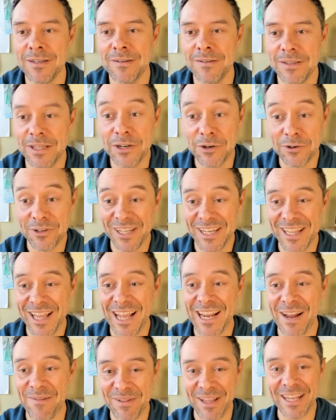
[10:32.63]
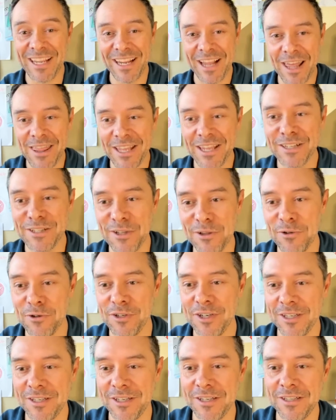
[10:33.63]
Literally, like I'm like, I think he's
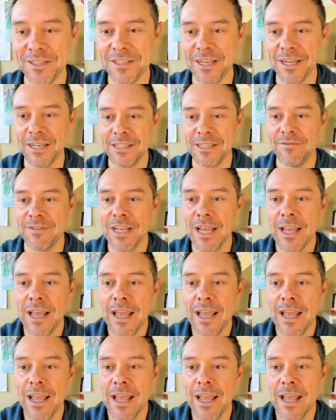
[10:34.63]
allergic to decisives.